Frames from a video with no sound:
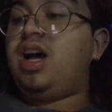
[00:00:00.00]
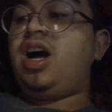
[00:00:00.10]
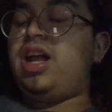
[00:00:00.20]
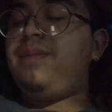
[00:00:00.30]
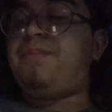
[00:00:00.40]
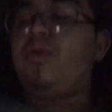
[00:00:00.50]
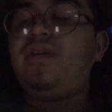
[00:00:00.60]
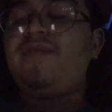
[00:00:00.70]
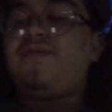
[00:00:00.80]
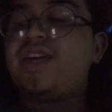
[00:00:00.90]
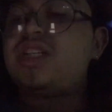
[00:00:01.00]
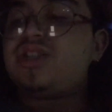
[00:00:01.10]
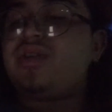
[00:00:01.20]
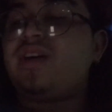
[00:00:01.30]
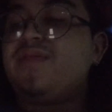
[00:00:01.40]
An important
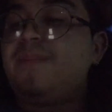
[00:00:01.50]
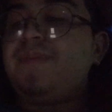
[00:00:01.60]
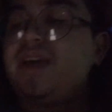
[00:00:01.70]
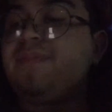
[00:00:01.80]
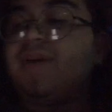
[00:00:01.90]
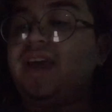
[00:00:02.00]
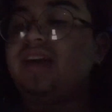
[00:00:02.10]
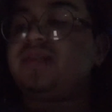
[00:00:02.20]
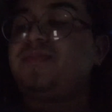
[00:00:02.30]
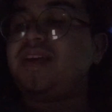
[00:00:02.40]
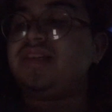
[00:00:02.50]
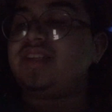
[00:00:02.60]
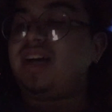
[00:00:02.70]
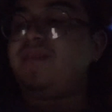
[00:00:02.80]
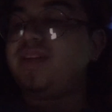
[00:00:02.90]
feature of the Big Bang
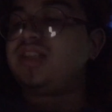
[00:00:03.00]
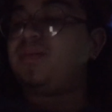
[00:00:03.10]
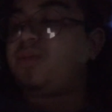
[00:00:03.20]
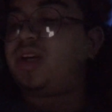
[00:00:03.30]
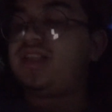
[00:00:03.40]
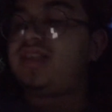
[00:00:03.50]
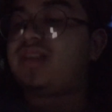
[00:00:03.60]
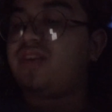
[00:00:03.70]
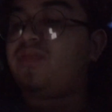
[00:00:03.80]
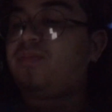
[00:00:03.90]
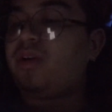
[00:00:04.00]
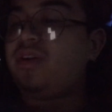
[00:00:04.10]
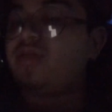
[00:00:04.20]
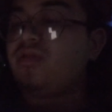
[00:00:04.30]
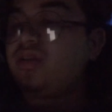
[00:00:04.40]
spacetime is the presence of
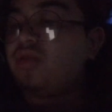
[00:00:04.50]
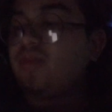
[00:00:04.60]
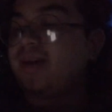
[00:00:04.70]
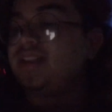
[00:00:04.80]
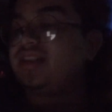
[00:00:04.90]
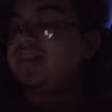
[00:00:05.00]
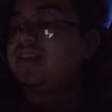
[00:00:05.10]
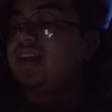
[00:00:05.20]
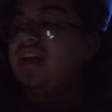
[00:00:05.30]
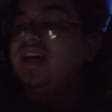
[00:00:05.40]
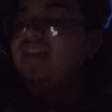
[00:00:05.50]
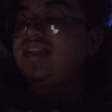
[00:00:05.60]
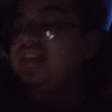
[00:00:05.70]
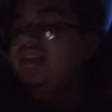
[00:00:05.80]
particle horizons. Since